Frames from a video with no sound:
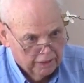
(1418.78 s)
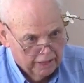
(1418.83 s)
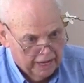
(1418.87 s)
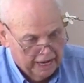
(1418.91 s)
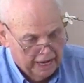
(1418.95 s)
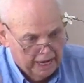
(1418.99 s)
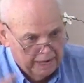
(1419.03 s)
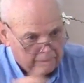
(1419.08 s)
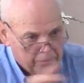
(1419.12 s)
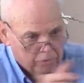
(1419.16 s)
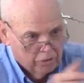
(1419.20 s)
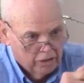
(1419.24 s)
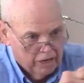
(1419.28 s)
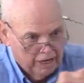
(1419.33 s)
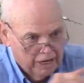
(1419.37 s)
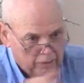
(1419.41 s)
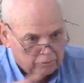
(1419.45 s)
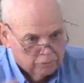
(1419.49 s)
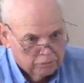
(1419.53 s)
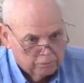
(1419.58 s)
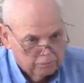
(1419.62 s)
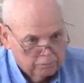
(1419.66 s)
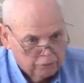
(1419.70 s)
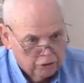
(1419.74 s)

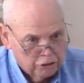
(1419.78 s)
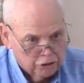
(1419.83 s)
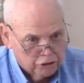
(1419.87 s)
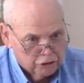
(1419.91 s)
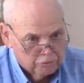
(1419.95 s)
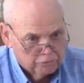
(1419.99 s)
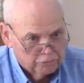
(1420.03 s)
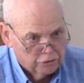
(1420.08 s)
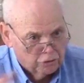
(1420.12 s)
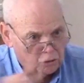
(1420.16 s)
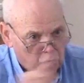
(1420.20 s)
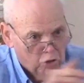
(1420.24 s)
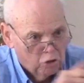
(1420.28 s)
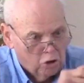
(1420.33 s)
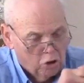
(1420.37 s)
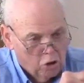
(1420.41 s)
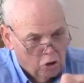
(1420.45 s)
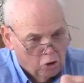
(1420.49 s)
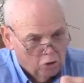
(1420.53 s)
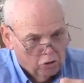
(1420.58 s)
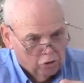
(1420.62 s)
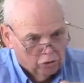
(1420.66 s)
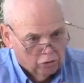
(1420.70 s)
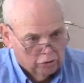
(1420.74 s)
Abraham's bosom no
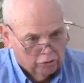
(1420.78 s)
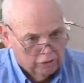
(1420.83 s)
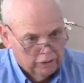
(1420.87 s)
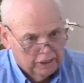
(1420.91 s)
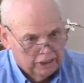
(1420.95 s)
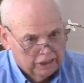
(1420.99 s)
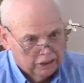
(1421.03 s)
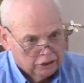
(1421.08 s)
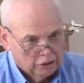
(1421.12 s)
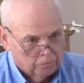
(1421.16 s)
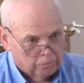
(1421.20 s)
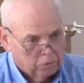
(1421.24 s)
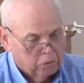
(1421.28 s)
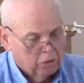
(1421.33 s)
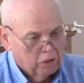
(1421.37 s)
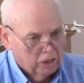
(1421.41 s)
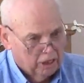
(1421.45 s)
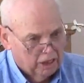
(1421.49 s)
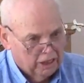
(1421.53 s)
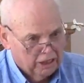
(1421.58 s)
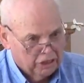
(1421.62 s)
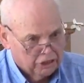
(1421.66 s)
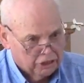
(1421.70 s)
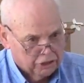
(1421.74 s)
longer is a
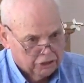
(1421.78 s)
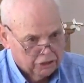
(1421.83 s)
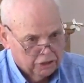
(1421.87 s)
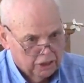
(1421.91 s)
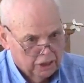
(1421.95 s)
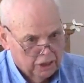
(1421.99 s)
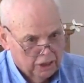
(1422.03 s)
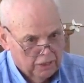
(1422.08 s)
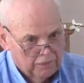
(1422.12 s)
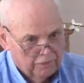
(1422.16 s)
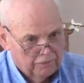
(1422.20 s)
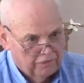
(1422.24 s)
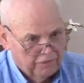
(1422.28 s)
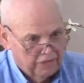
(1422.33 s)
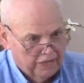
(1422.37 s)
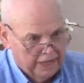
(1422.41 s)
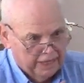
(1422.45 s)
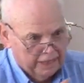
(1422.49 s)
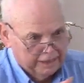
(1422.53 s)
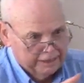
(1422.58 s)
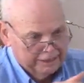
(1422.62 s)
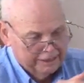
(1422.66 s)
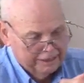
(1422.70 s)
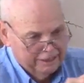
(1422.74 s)
place
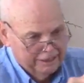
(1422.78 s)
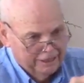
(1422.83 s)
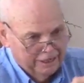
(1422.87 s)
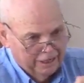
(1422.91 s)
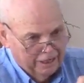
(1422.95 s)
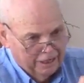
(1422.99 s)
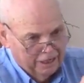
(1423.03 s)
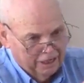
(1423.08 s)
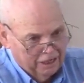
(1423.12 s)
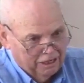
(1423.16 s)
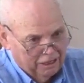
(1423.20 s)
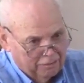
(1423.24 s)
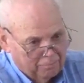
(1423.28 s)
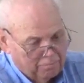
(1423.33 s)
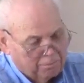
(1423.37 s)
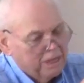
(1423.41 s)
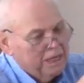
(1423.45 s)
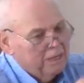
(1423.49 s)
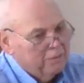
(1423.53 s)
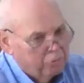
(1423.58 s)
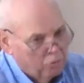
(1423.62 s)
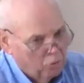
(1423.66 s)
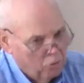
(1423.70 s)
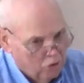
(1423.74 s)
that uh,
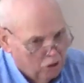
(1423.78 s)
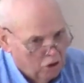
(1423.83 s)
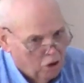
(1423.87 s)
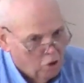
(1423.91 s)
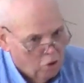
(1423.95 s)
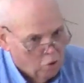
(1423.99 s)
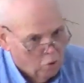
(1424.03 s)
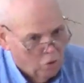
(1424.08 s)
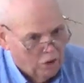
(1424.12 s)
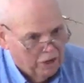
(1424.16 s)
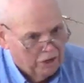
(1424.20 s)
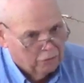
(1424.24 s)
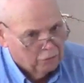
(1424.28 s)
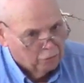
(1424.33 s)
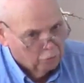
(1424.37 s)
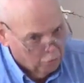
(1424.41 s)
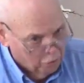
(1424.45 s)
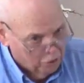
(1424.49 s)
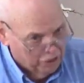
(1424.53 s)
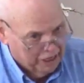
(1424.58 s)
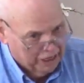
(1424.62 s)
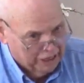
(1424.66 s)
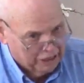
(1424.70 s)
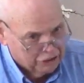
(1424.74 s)
people go and
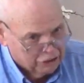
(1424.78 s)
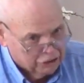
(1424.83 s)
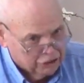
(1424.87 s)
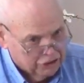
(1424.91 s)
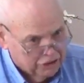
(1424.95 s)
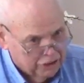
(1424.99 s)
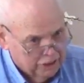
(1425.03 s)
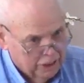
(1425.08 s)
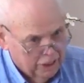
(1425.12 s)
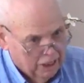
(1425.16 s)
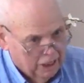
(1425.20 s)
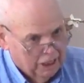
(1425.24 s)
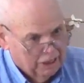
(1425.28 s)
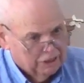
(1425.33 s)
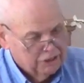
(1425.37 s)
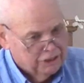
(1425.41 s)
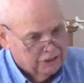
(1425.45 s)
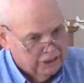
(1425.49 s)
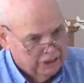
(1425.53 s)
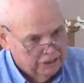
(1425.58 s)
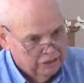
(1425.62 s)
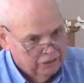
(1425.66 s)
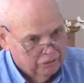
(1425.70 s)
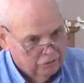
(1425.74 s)
rest
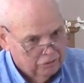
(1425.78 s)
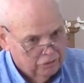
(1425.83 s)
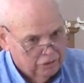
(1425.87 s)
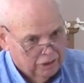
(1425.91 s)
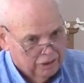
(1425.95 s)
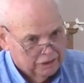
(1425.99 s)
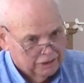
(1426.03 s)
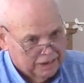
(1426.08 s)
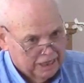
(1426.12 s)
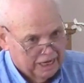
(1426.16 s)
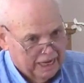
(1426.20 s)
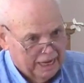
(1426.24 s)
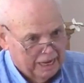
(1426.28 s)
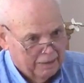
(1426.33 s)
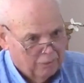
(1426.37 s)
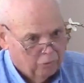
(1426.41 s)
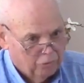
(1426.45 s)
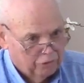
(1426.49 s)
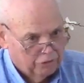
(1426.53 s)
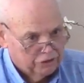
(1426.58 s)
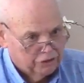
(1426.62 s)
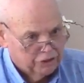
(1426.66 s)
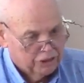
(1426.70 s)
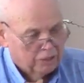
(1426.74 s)
until a
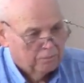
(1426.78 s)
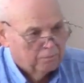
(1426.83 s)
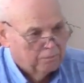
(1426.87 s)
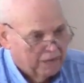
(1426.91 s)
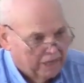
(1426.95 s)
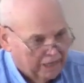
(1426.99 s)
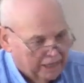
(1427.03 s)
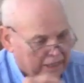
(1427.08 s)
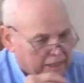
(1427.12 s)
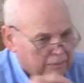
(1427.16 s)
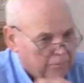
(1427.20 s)
time when somebody